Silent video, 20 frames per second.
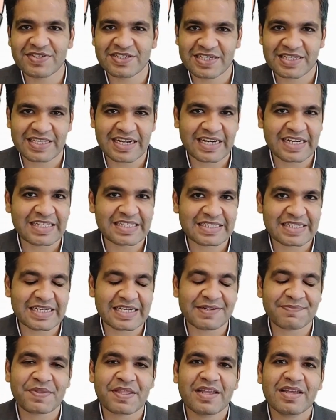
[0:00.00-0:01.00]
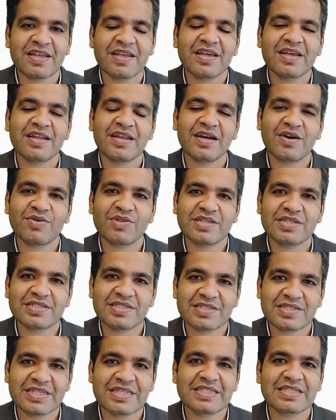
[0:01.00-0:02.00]
itching that is there. Now, this
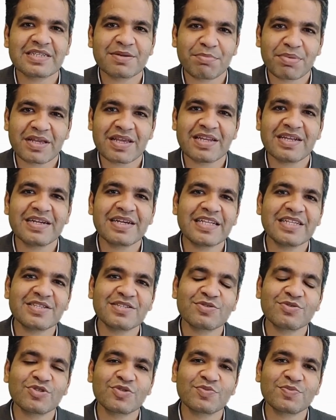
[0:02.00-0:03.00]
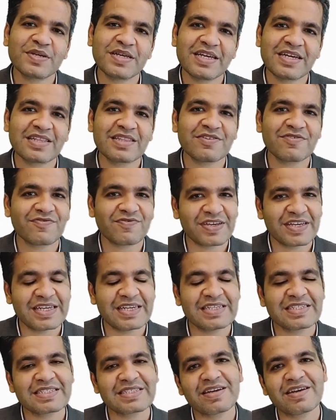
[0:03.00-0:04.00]
disease typically tends to spare the
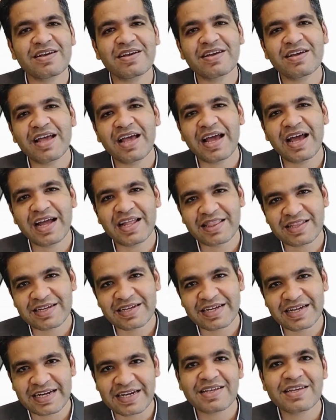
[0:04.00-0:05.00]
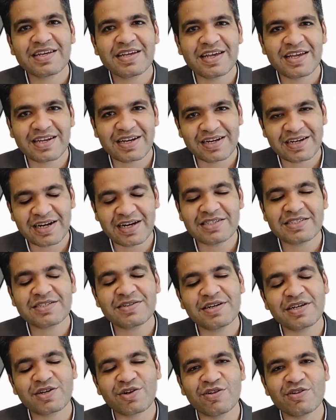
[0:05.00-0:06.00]
face and the head in adults.
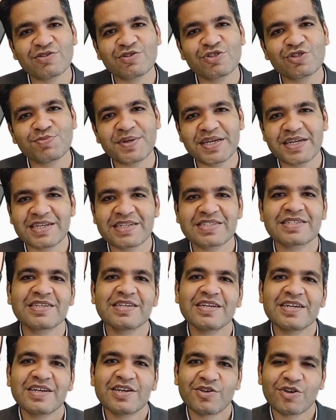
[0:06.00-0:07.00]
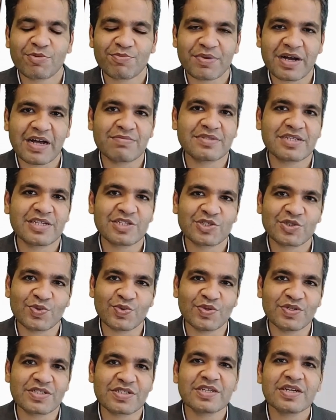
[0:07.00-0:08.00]
It also spares your palms and
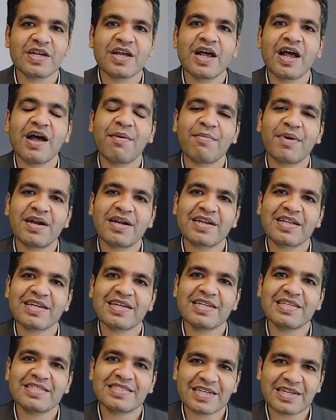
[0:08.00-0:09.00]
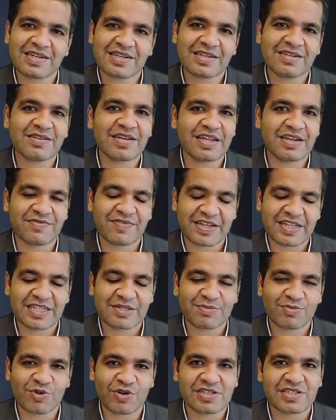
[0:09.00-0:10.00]
soles. But in children, in very
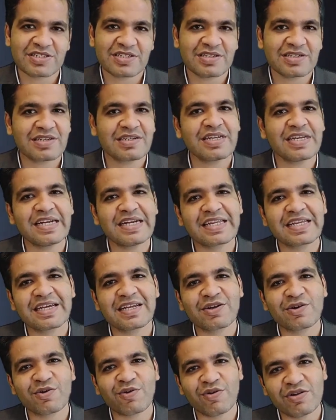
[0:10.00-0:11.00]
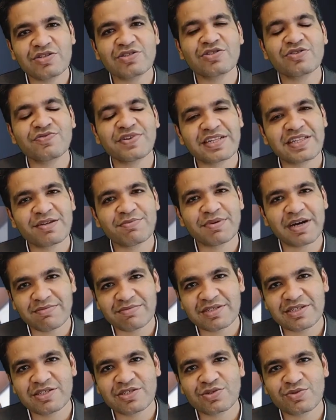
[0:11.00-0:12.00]
small children, it can also affect the
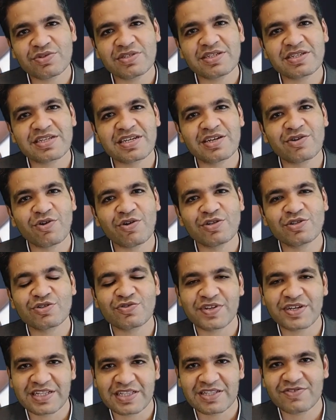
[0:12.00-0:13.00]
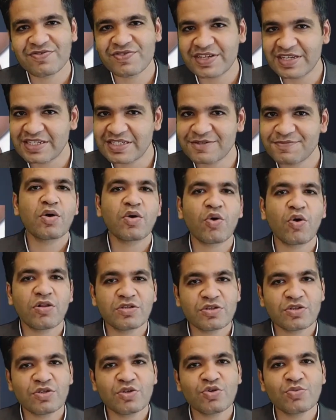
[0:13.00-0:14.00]
palms and soles. It can also affect the face.
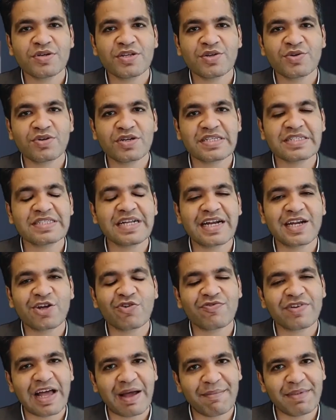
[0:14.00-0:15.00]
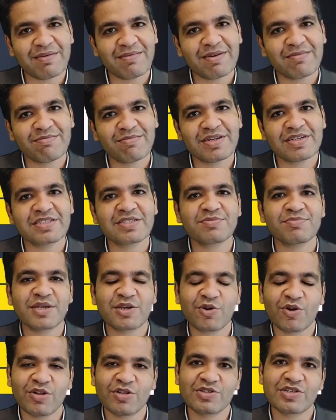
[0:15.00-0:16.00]
Also, you may notice that your family members
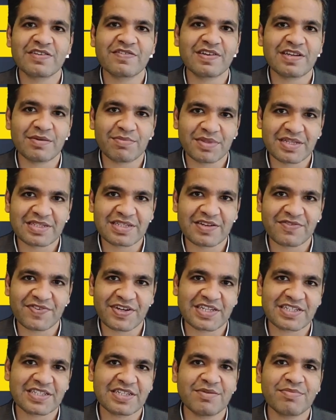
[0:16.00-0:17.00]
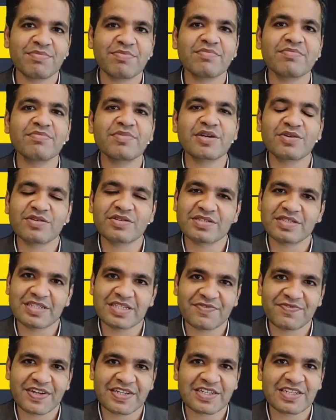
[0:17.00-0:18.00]
may also develop this infection because
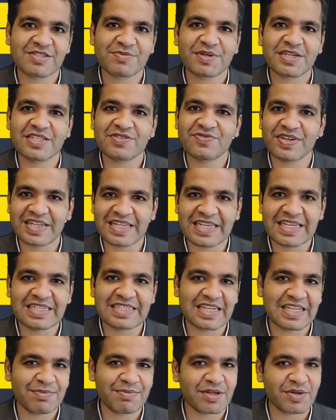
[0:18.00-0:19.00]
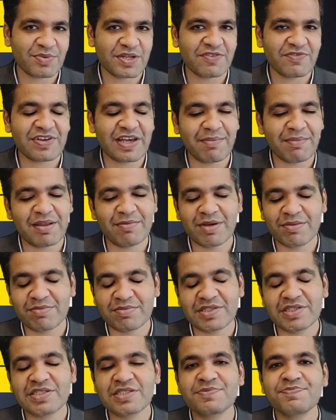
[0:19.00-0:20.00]
this infection spreads very easily between family
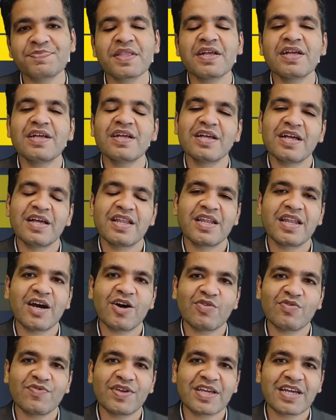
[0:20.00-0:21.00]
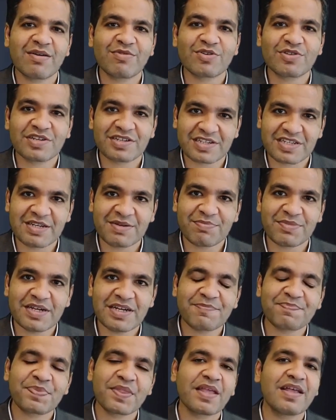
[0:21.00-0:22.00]
members. Now we come to the
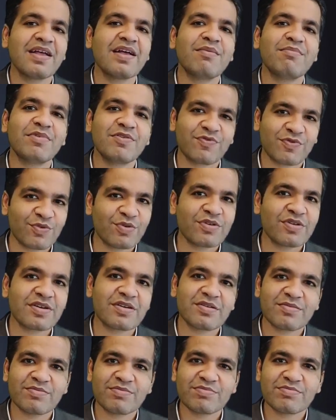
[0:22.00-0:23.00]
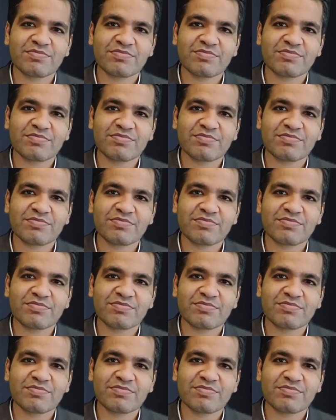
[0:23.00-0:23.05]
treatment. Before